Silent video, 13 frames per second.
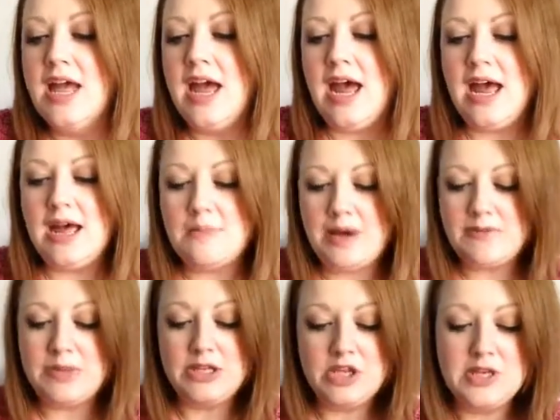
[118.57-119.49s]
I've
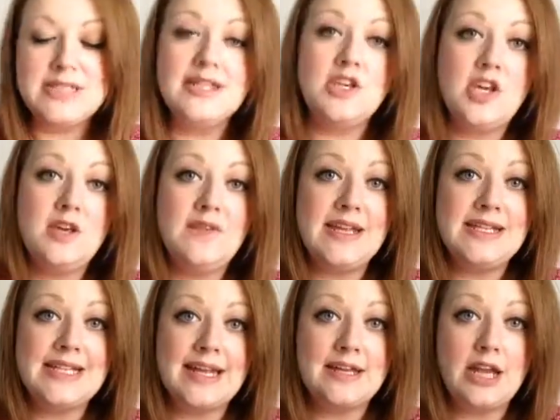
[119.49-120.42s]
been using the QV
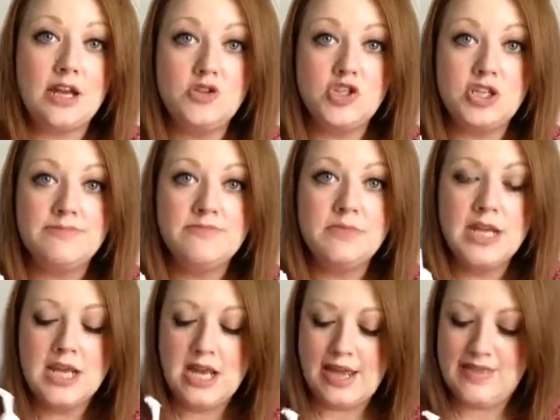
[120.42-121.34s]
Skin Lotion
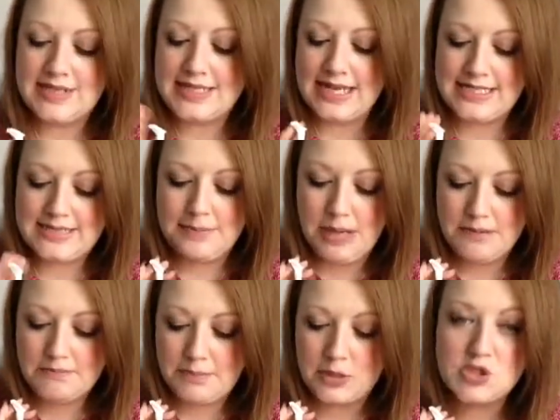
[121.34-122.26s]
in this handy
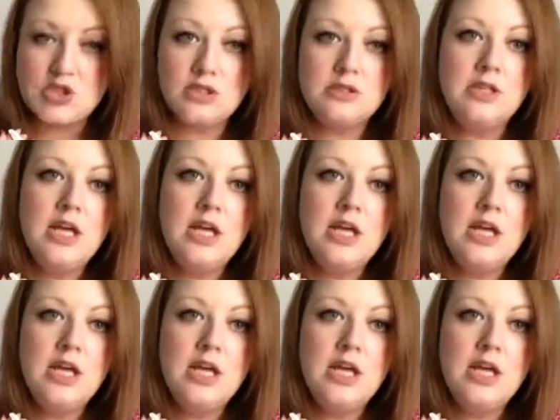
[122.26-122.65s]
pump bottle